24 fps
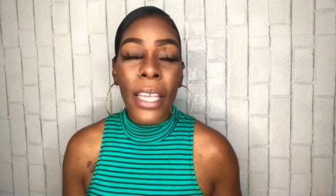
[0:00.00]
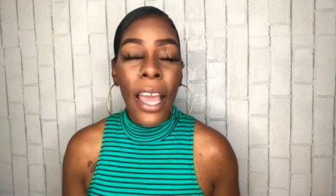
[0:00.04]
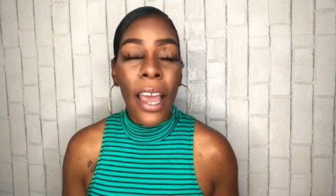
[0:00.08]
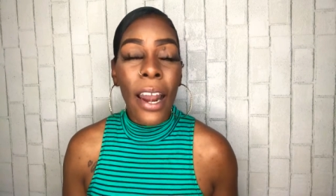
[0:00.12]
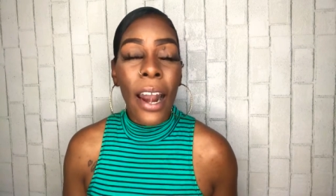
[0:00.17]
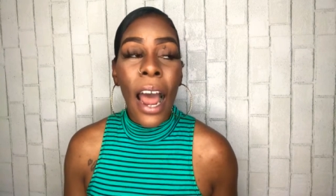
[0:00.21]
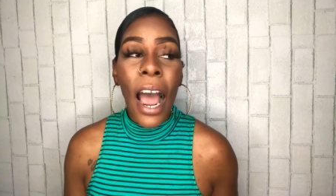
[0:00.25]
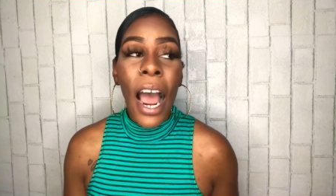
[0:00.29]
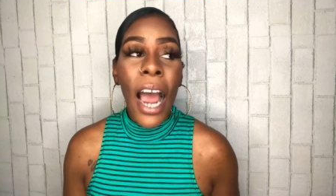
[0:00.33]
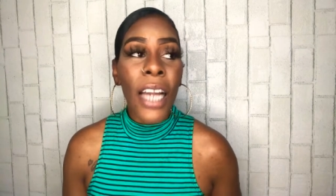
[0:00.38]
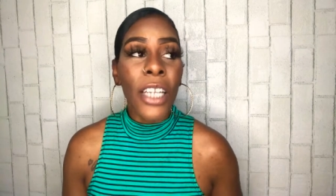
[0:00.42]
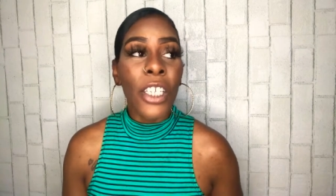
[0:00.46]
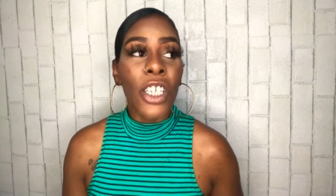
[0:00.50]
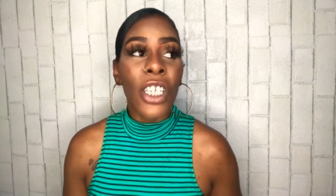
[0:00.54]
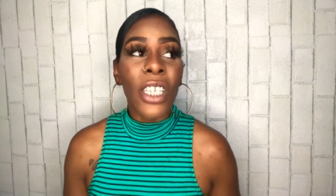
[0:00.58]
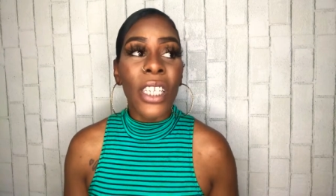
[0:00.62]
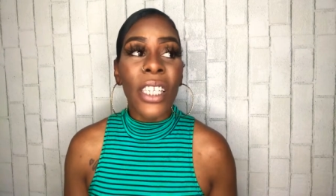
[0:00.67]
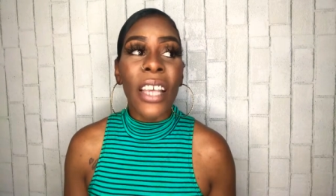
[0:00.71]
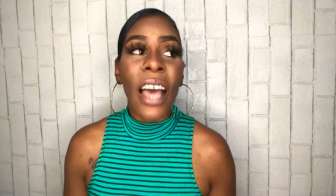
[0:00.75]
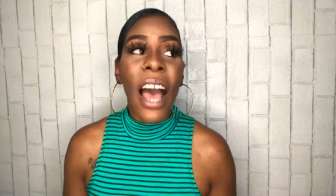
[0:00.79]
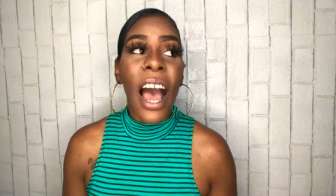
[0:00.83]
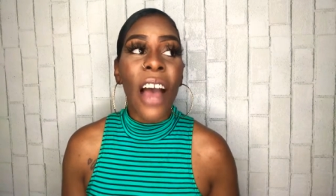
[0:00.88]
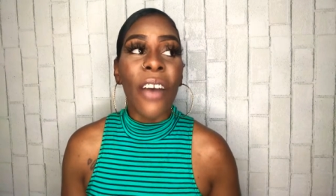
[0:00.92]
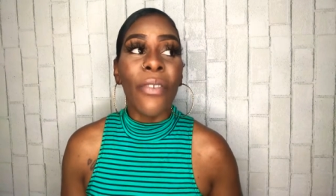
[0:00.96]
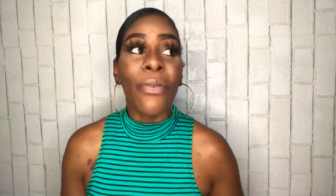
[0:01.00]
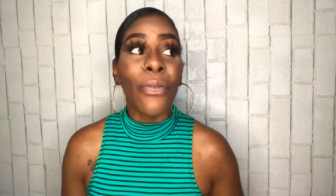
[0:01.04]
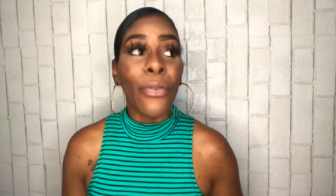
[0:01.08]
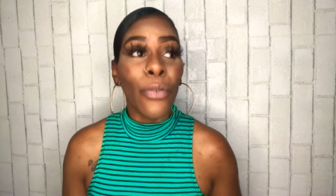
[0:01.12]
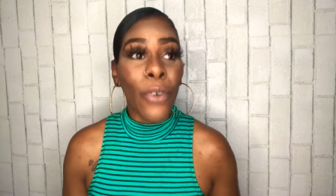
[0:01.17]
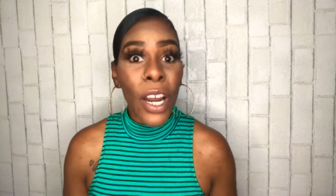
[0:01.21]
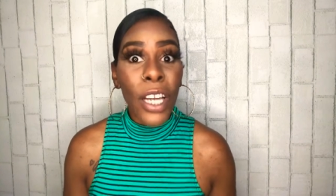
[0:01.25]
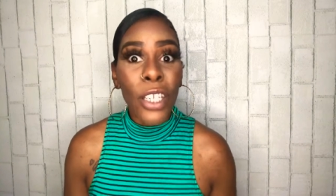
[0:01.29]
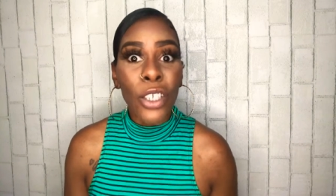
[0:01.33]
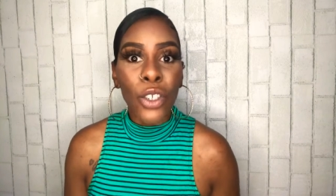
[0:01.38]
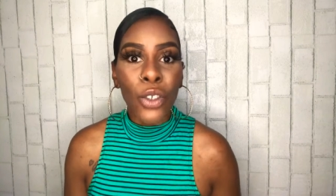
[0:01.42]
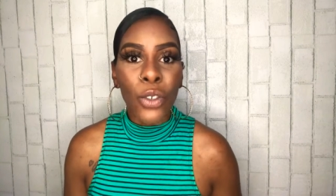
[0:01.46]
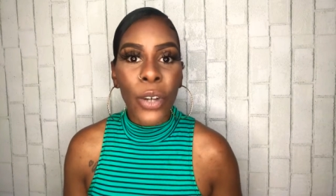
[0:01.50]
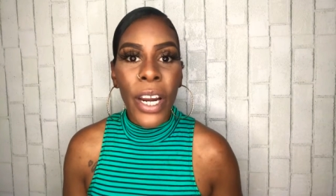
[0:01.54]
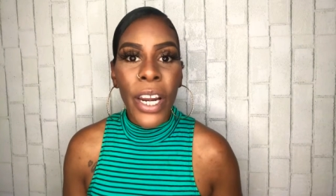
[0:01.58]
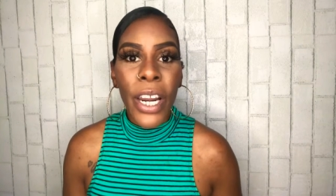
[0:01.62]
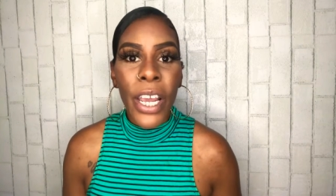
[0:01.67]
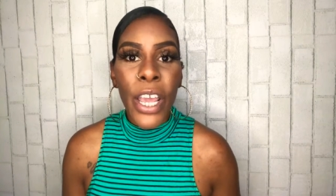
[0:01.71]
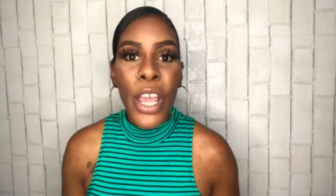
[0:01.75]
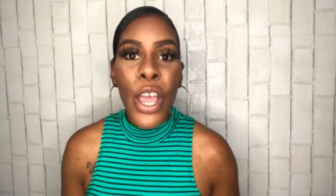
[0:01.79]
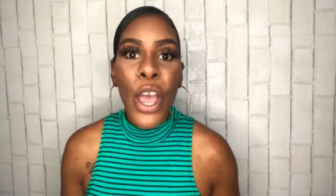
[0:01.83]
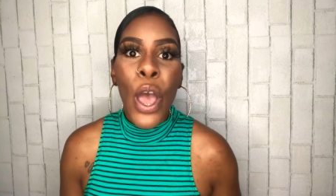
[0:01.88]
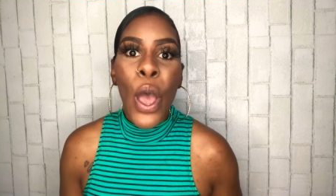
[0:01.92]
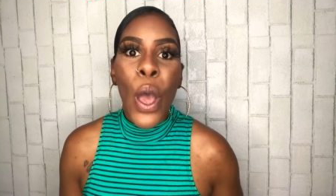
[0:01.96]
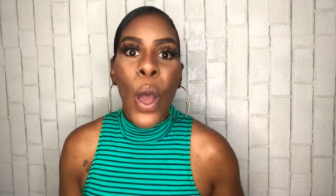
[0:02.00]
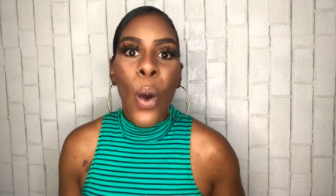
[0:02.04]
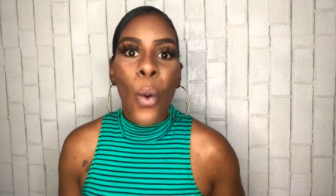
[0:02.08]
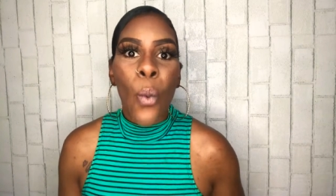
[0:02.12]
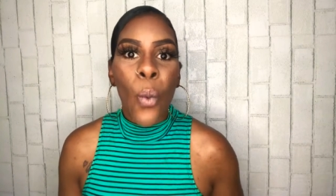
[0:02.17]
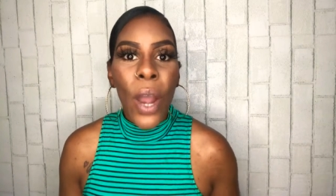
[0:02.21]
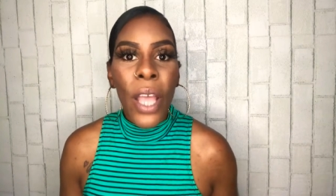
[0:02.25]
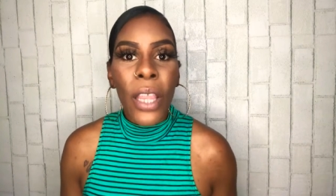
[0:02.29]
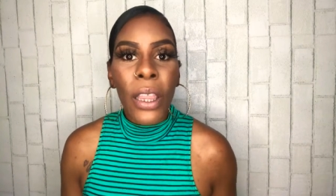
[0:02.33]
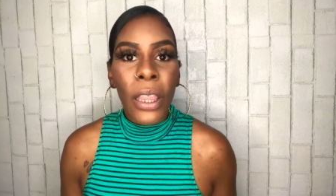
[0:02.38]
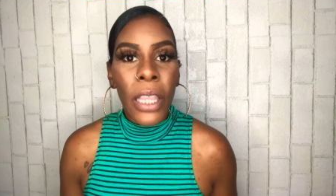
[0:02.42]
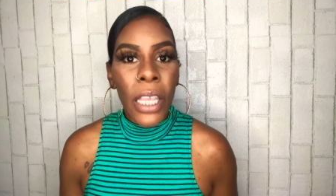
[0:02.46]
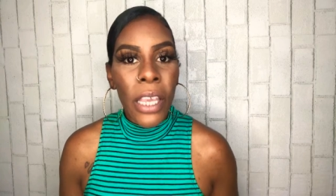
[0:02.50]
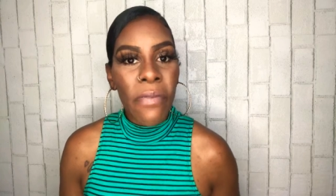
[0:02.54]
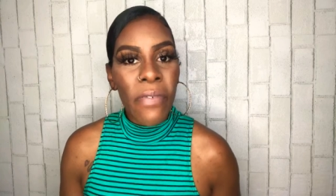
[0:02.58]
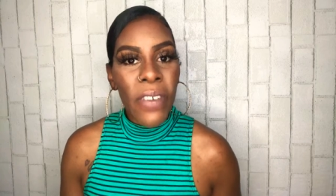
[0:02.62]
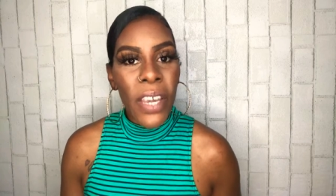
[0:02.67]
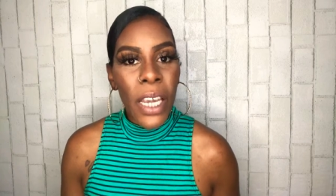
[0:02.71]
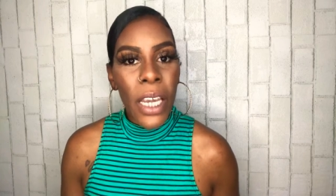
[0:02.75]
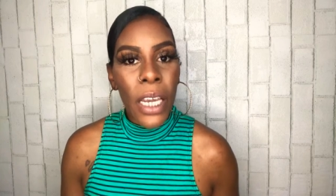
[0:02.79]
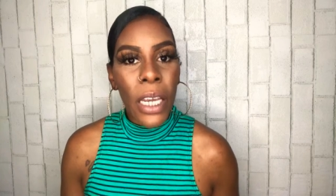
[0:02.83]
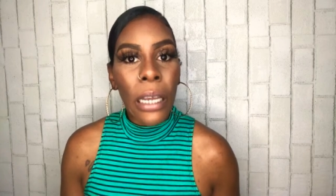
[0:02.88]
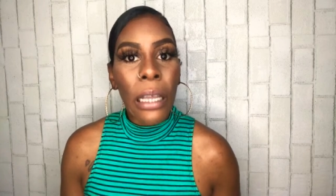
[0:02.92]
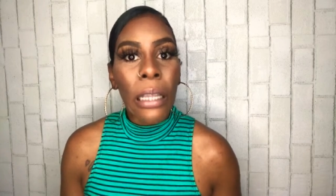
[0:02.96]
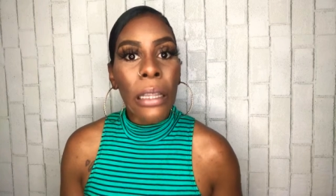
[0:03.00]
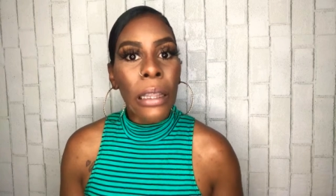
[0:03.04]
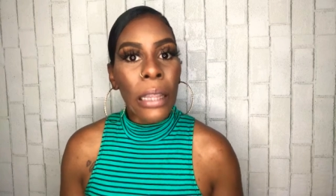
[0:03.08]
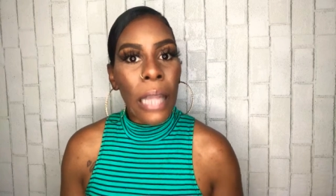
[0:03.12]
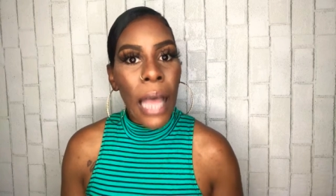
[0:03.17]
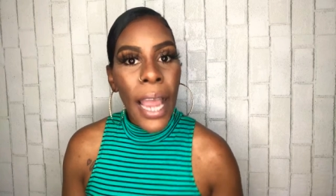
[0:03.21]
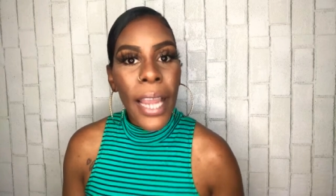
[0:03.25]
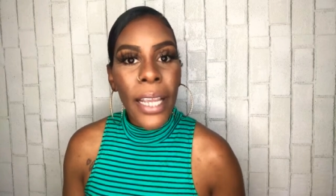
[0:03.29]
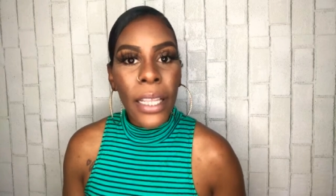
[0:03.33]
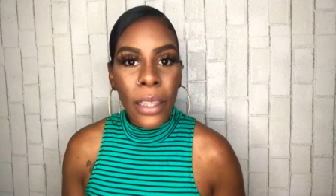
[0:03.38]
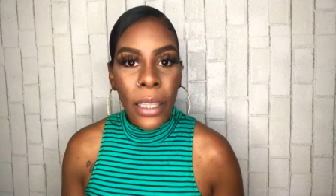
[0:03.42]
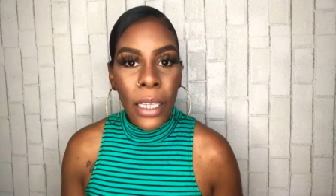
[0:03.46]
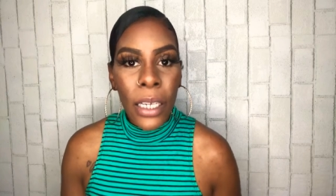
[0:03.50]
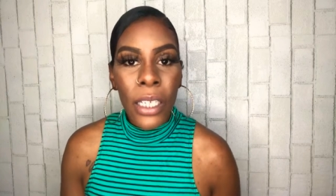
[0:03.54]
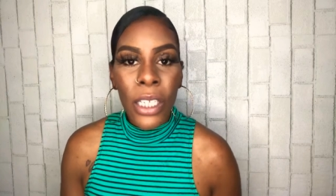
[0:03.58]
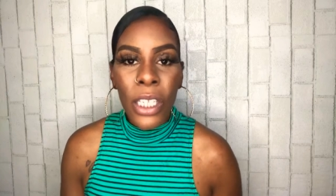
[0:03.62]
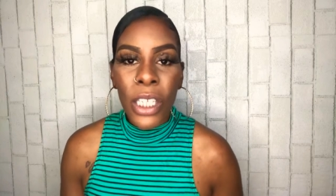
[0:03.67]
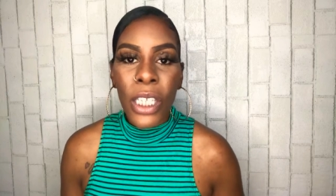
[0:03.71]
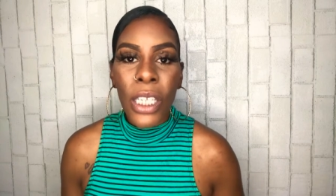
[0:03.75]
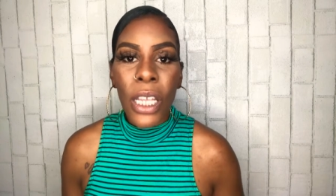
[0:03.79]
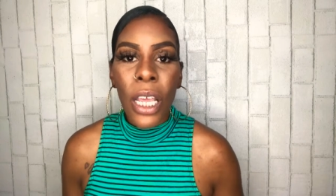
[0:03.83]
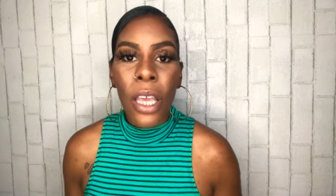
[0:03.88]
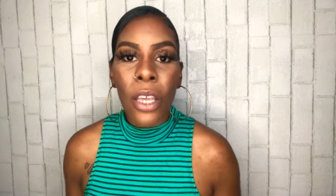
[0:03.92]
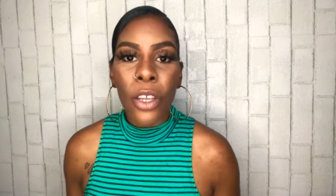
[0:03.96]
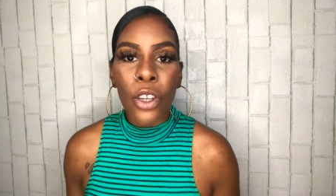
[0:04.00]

And I just got frustrated with living like this.